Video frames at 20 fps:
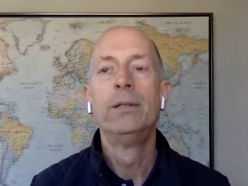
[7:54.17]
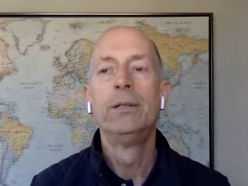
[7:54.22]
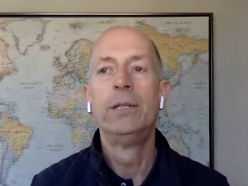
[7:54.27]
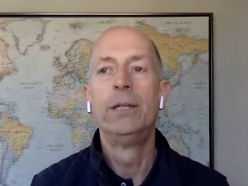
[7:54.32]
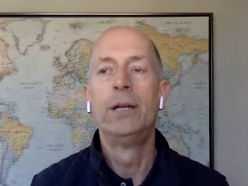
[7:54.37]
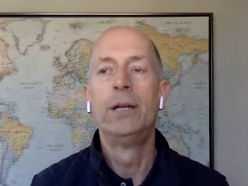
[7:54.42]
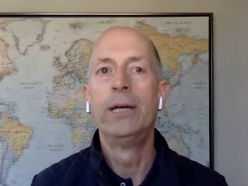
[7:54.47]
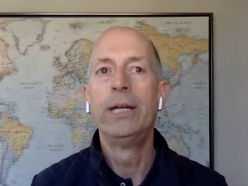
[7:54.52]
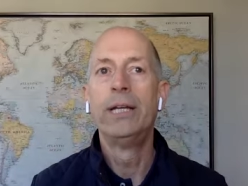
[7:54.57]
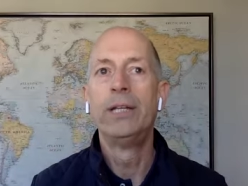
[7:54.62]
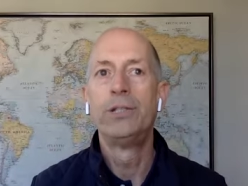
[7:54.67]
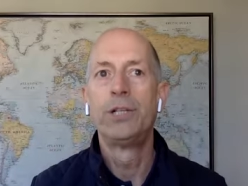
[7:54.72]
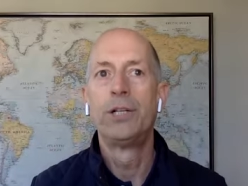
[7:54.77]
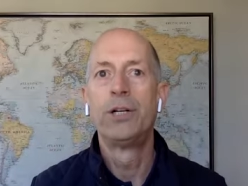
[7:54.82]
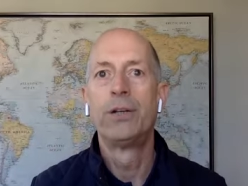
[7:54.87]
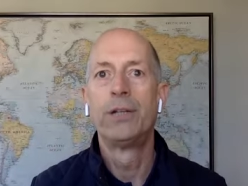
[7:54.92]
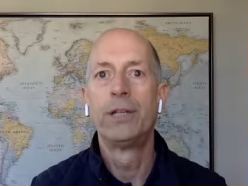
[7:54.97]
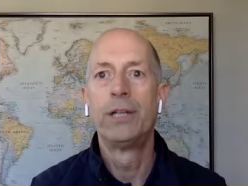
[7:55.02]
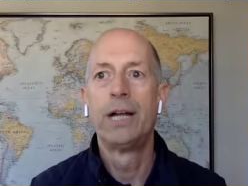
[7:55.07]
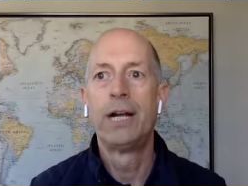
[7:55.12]
you know hinging
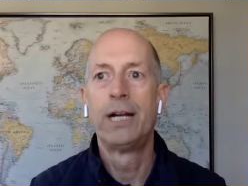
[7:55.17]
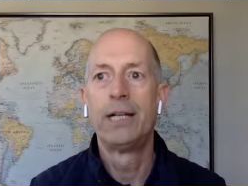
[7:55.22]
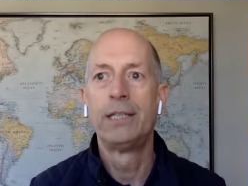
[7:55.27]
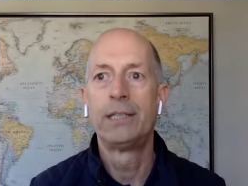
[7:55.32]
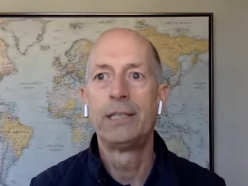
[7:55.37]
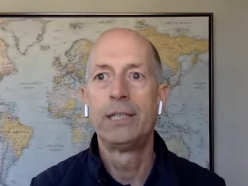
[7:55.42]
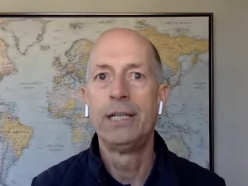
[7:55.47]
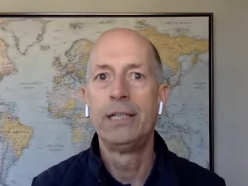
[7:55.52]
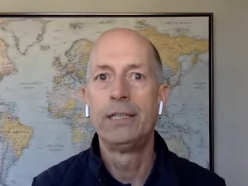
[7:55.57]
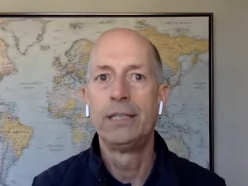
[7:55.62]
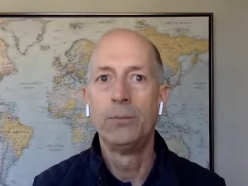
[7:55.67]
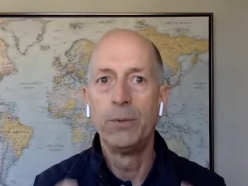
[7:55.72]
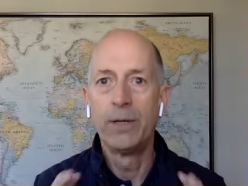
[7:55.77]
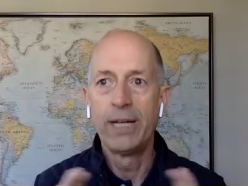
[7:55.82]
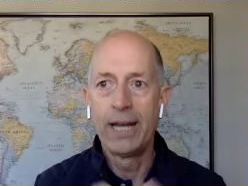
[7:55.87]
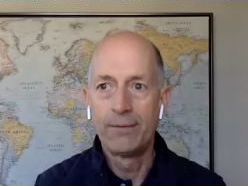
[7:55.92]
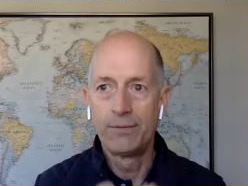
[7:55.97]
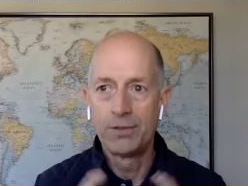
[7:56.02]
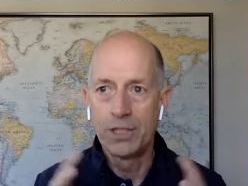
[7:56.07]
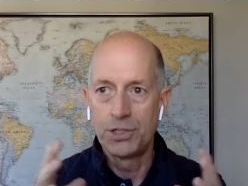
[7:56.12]
on the United States, and we
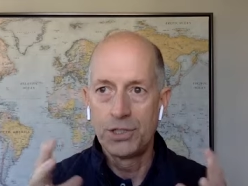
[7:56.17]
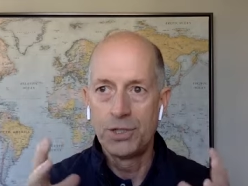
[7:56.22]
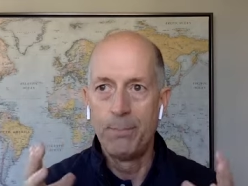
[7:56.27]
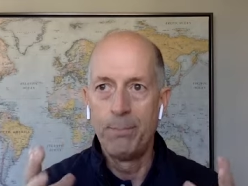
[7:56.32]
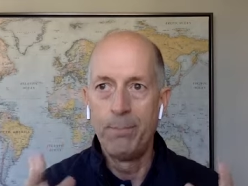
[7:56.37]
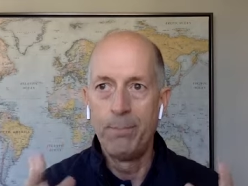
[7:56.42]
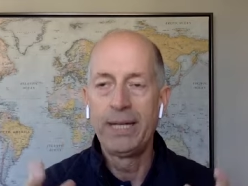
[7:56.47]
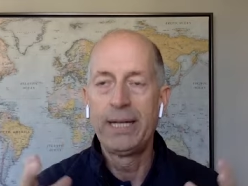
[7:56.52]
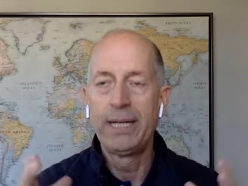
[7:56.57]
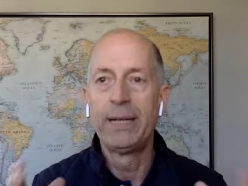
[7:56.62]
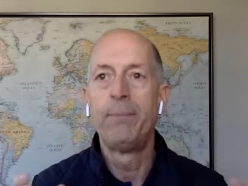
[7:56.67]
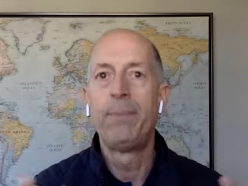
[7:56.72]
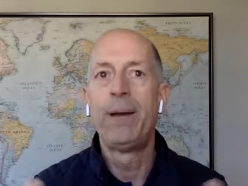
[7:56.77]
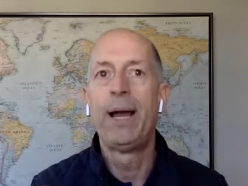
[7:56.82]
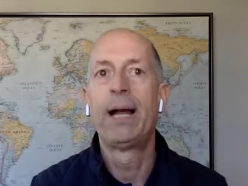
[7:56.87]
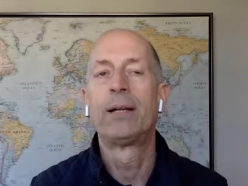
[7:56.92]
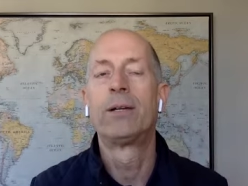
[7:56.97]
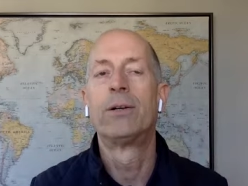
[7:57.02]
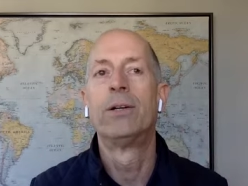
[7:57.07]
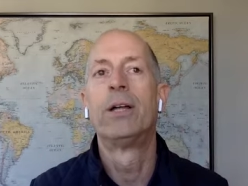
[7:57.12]
have such a big
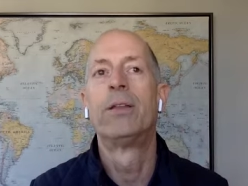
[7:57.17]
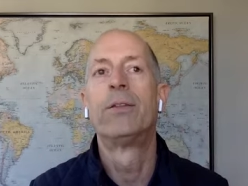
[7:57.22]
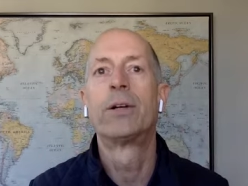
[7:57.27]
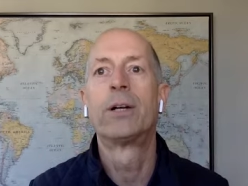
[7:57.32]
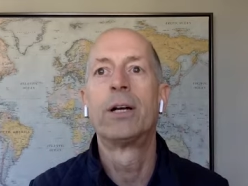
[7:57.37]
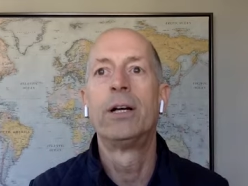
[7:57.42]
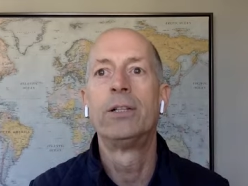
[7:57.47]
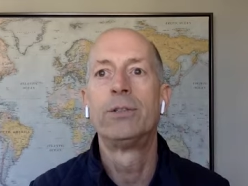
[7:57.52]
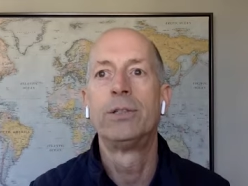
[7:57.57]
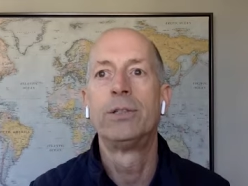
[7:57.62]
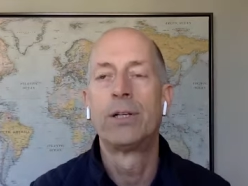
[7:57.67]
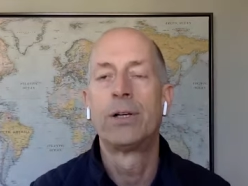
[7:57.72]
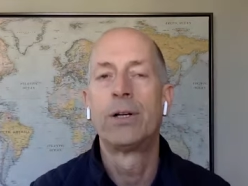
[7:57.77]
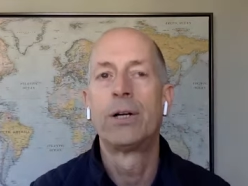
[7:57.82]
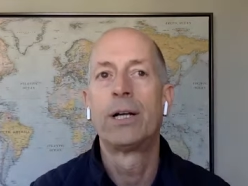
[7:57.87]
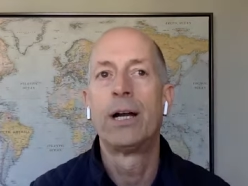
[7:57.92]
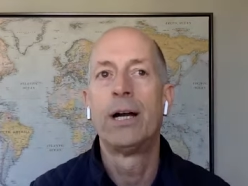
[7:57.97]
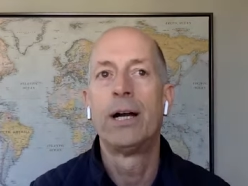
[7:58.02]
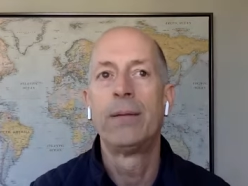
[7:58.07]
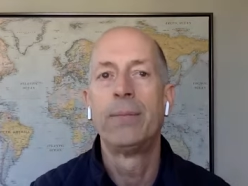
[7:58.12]
impact on other countries, our
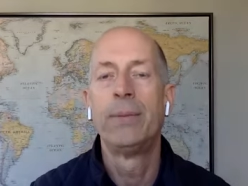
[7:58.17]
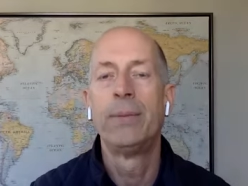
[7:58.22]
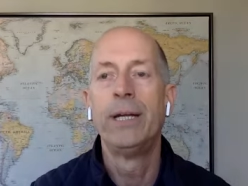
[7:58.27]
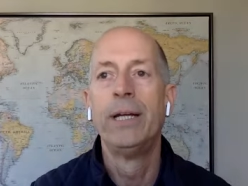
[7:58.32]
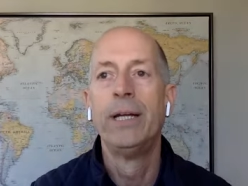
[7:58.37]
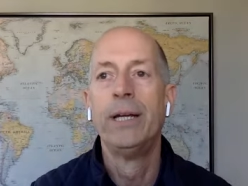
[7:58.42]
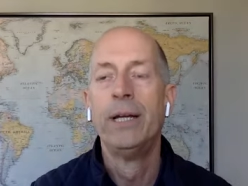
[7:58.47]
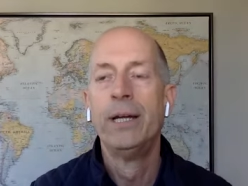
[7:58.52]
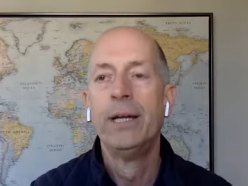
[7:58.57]
economy.